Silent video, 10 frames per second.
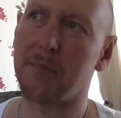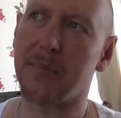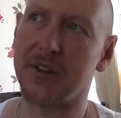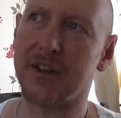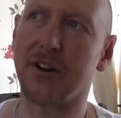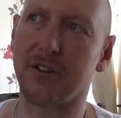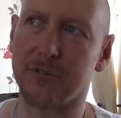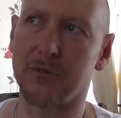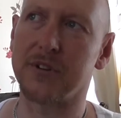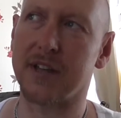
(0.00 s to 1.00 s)
But then I
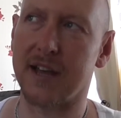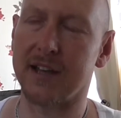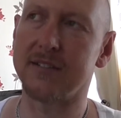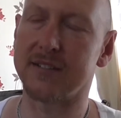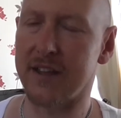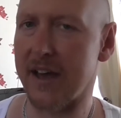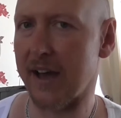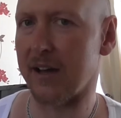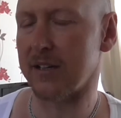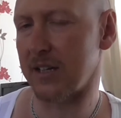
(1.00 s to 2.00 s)
thought, yeah, it's
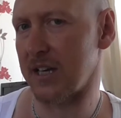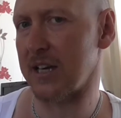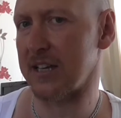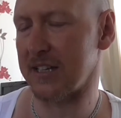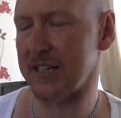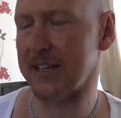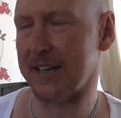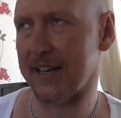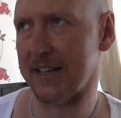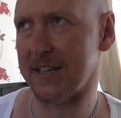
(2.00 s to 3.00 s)
there.
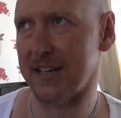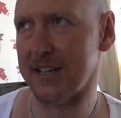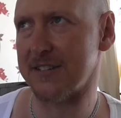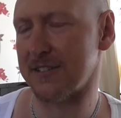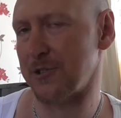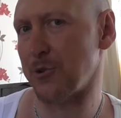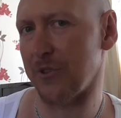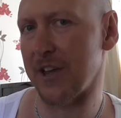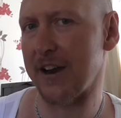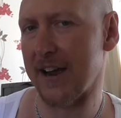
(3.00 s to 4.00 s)
It is still
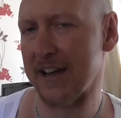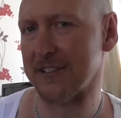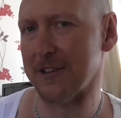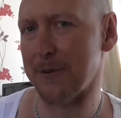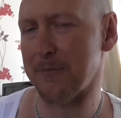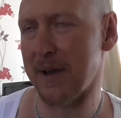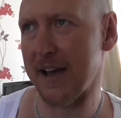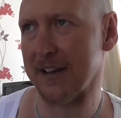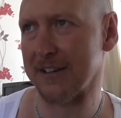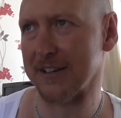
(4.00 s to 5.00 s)
there. It has come
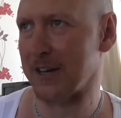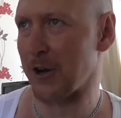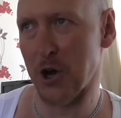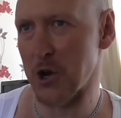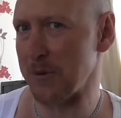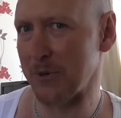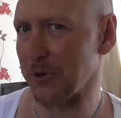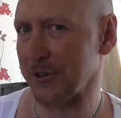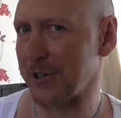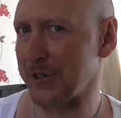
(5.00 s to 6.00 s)
back. I'm
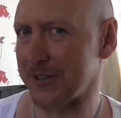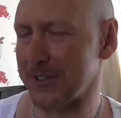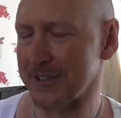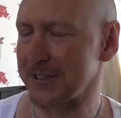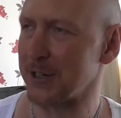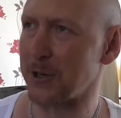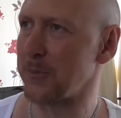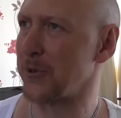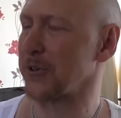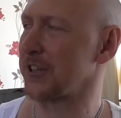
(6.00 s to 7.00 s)
not cured. I'm
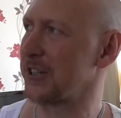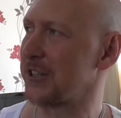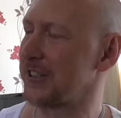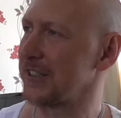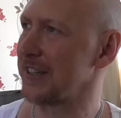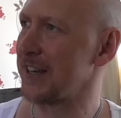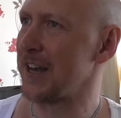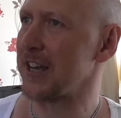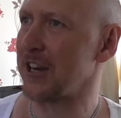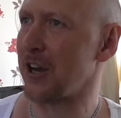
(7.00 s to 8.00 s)
not cured.
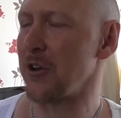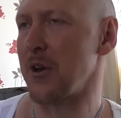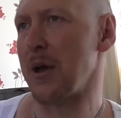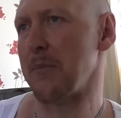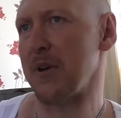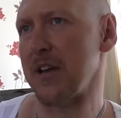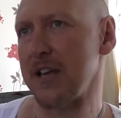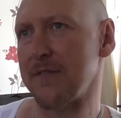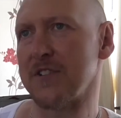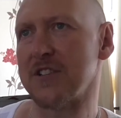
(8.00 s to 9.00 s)
You know. But
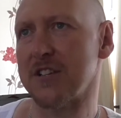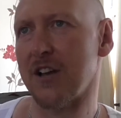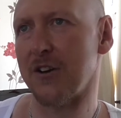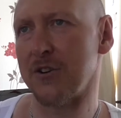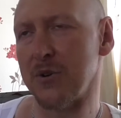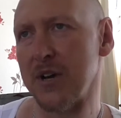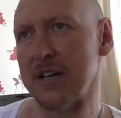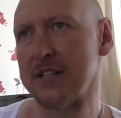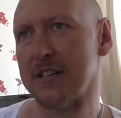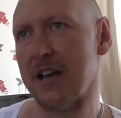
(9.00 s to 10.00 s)
even so,
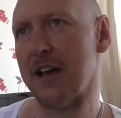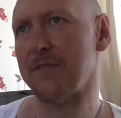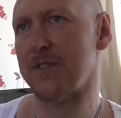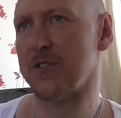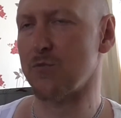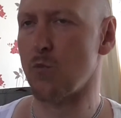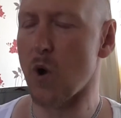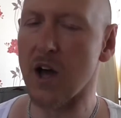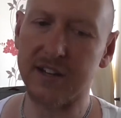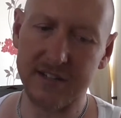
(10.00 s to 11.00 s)
to have this
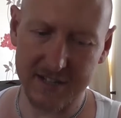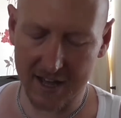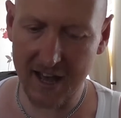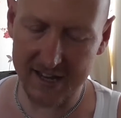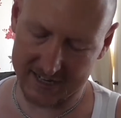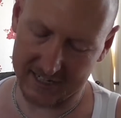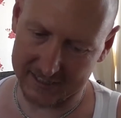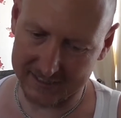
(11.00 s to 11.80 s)
one day,